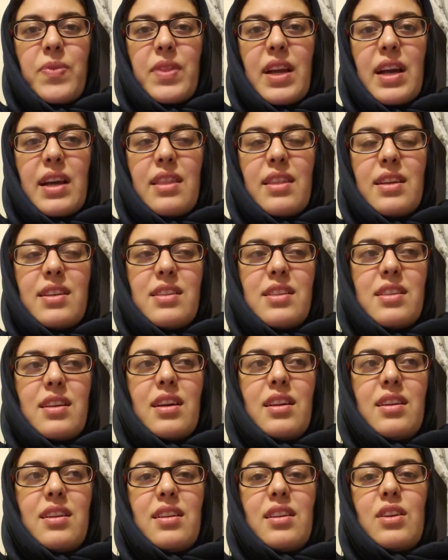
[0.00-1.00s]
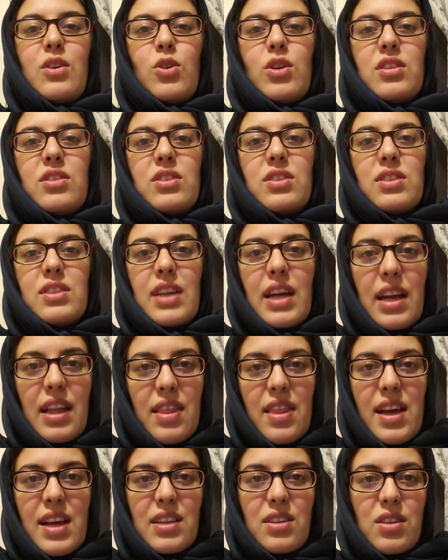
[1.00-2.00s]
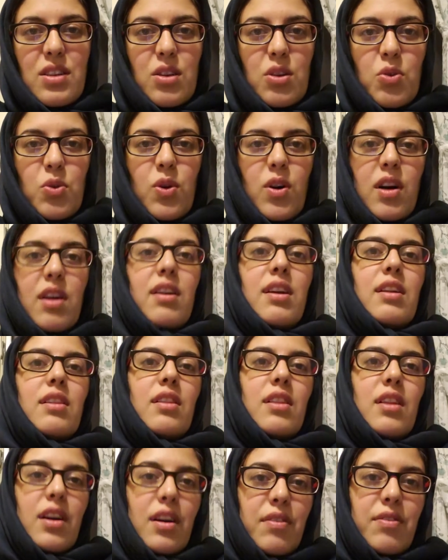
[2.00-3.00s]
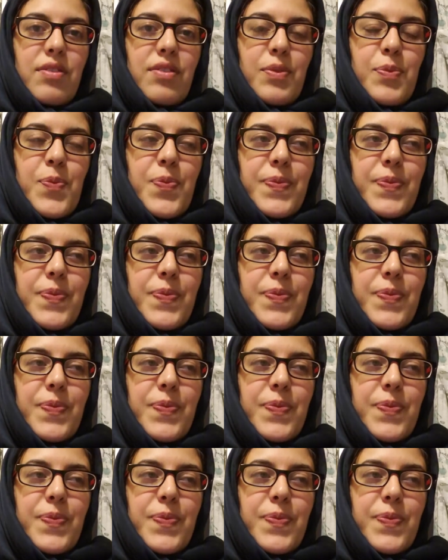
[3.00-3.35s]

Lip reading: And then suddenly you understand that you are in love.